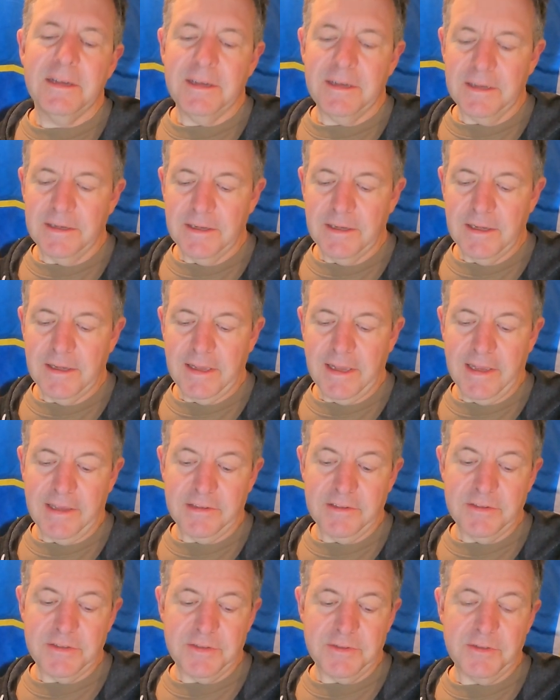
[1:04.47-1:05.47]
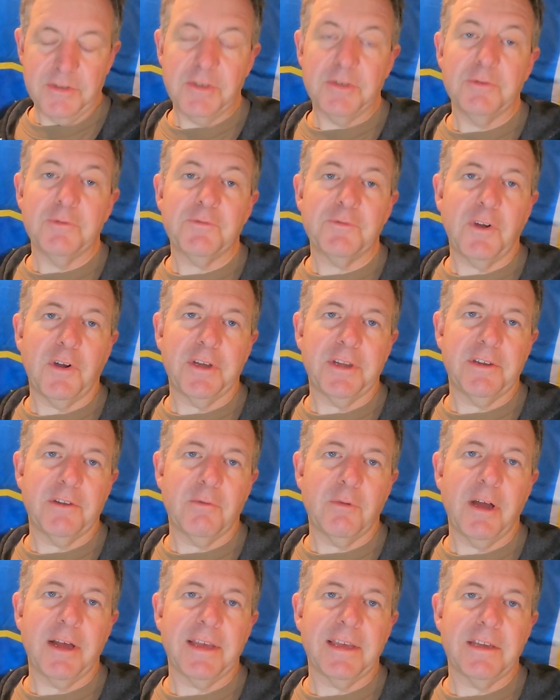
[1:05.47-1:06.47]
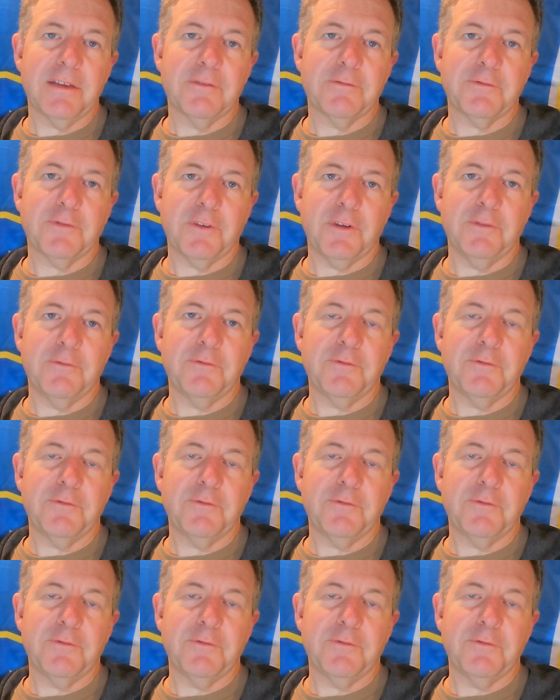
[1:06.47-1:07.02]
and you find a way of